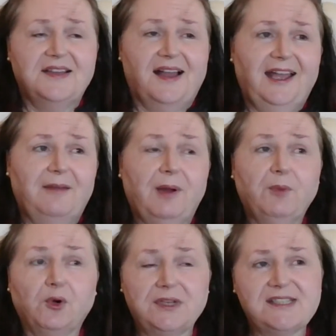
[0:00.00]
I'm
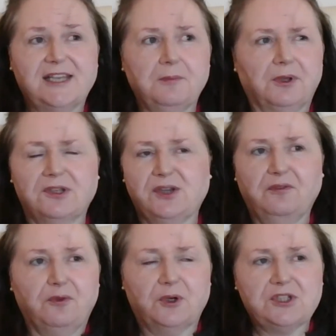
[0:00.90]
not going to say it because
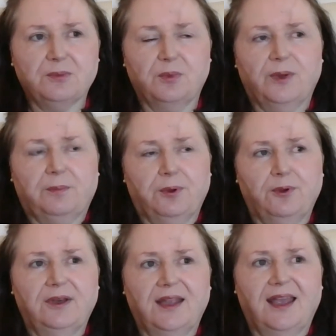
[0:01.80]
unfortunately when we're putting